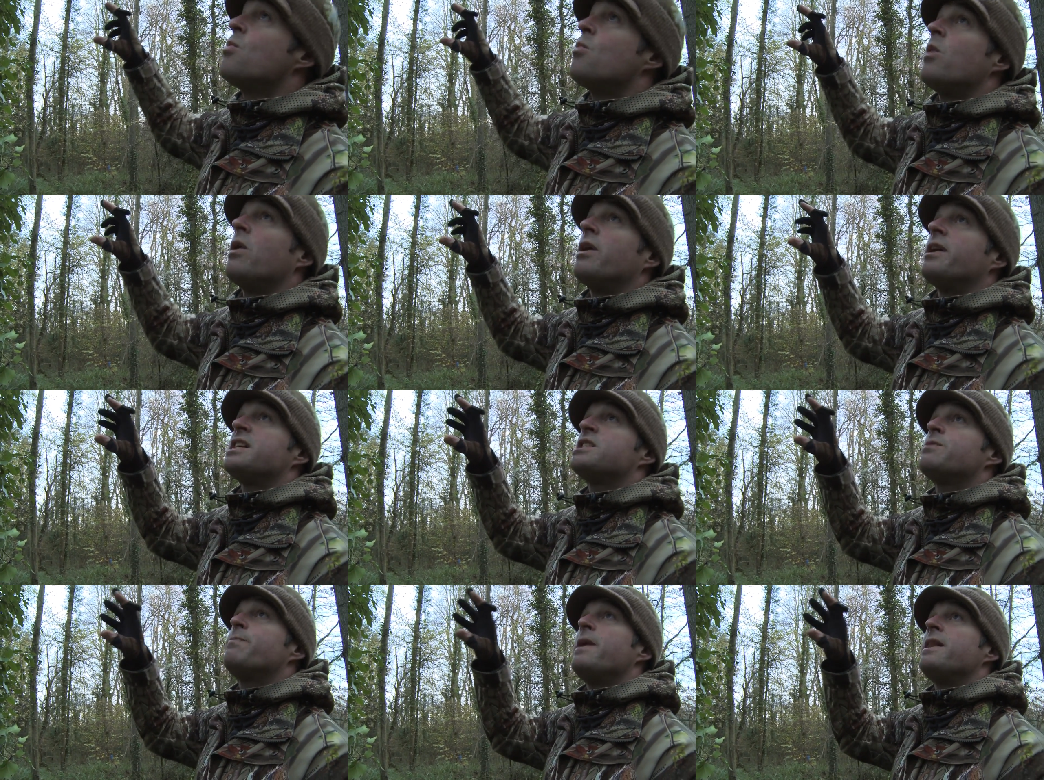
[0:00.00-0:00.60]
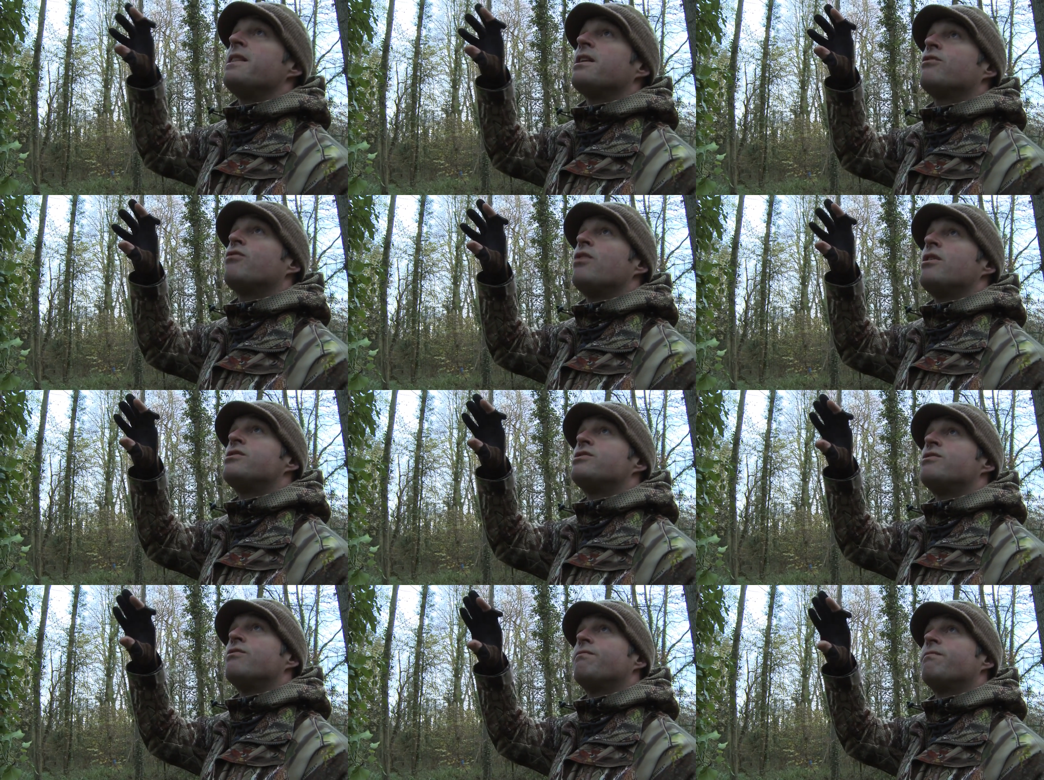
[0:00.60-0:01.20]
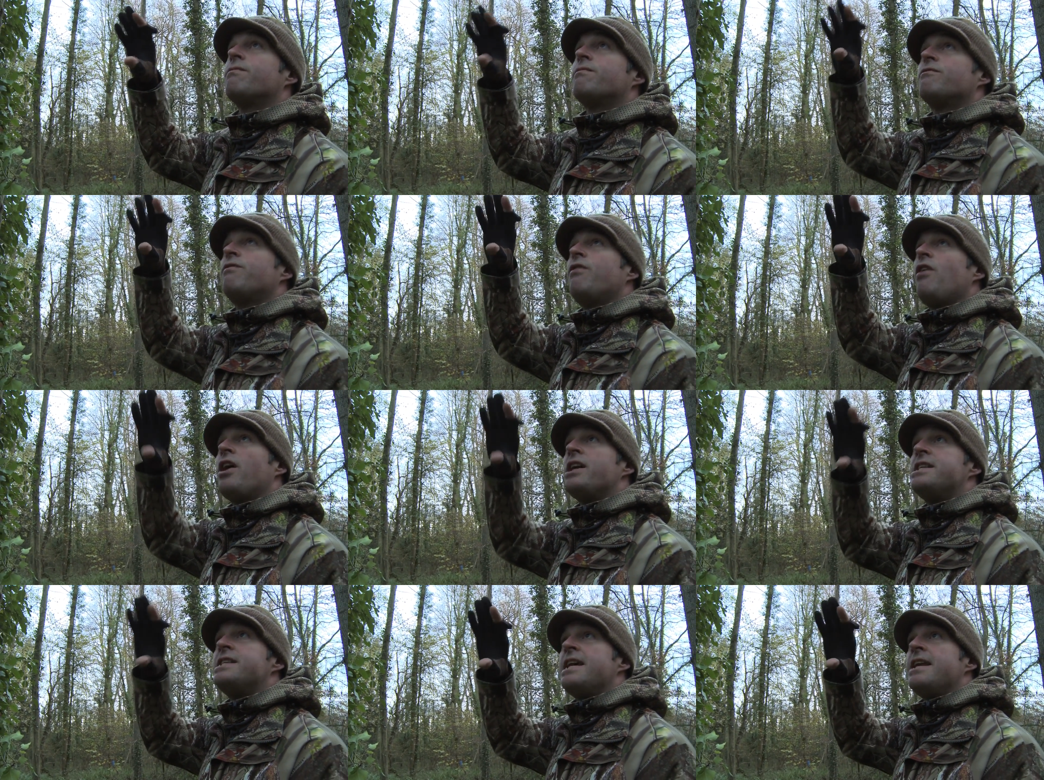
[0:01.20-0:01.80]
where I'd expect the crows to
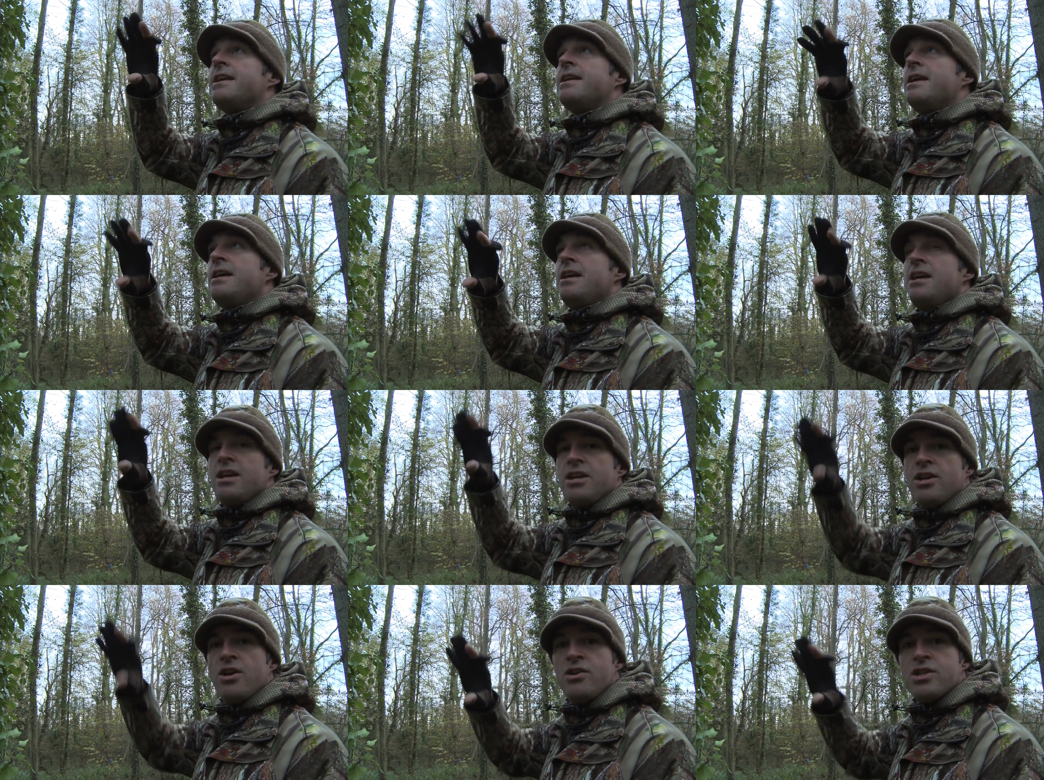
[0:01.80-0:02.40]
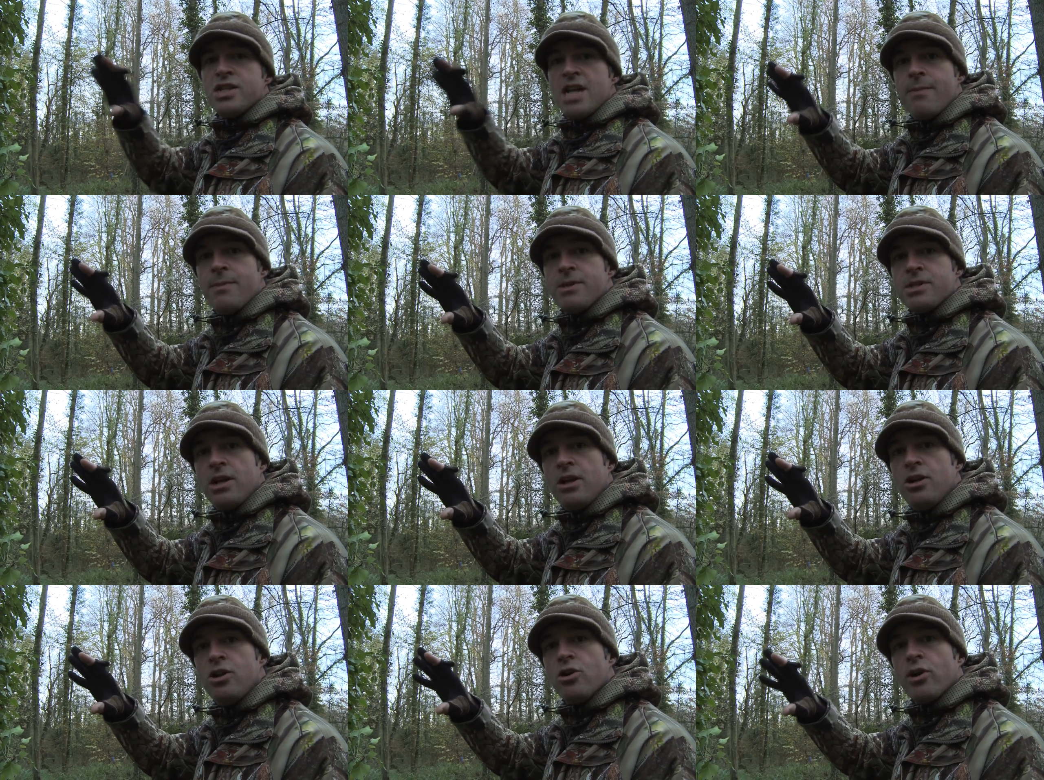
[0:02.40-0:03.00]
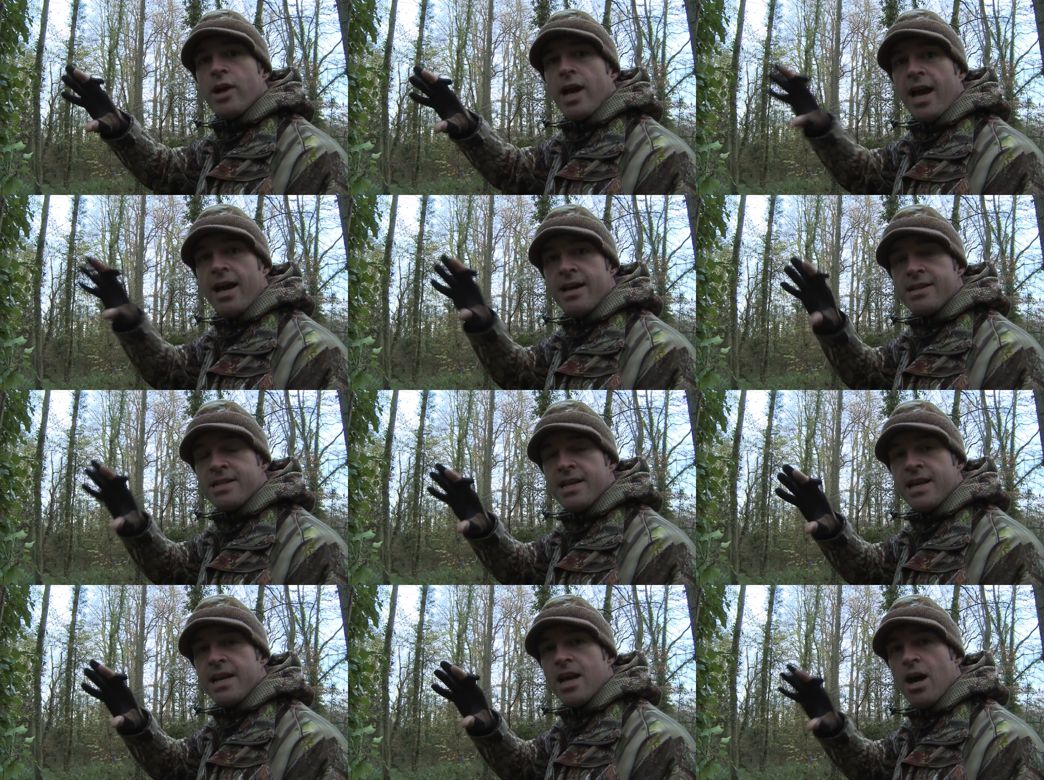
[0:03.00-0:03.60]
flight in, use them as a lookout
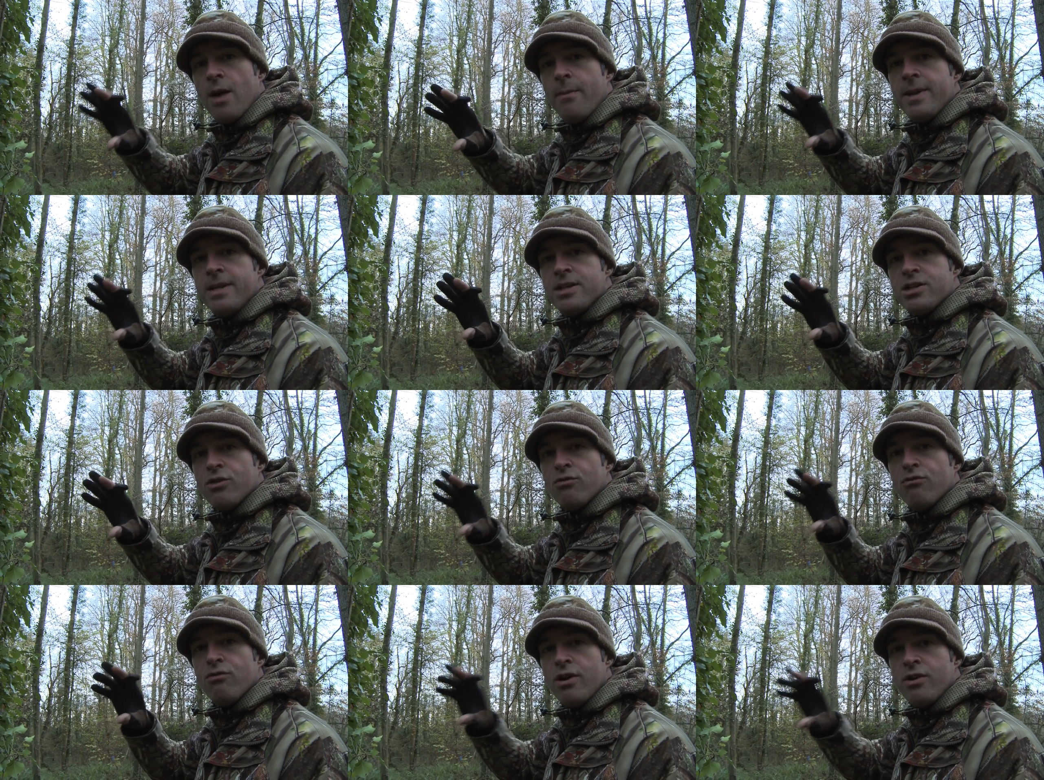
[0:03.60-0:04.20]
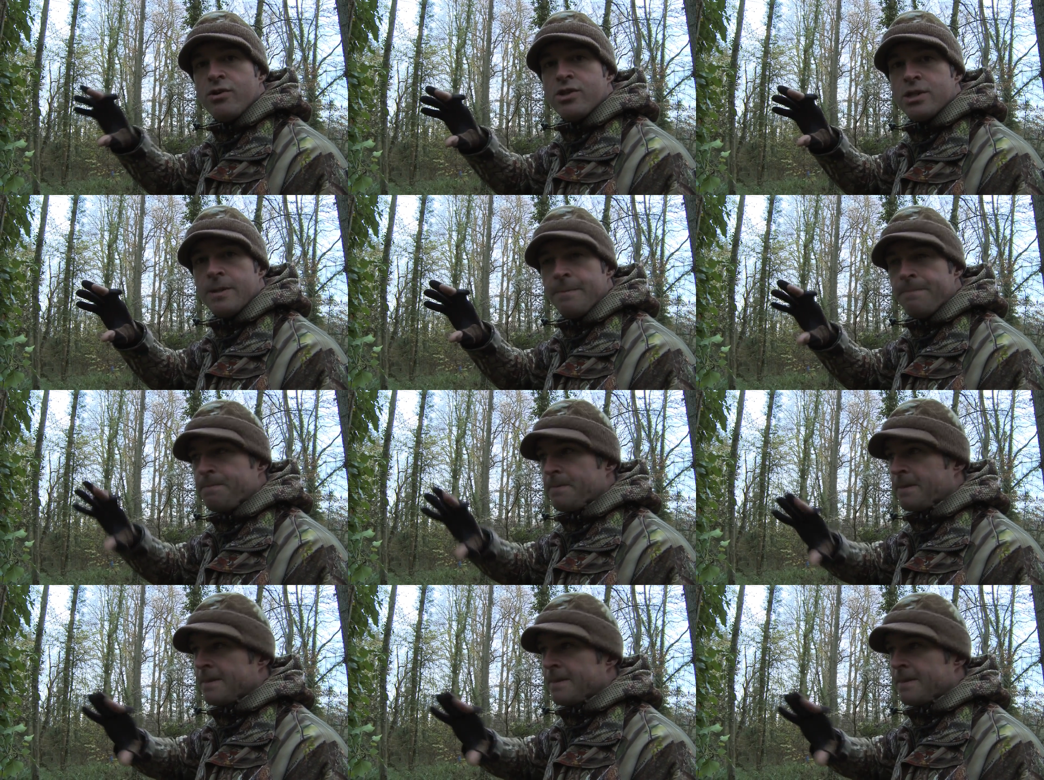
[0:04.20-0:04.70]
as they come into roost.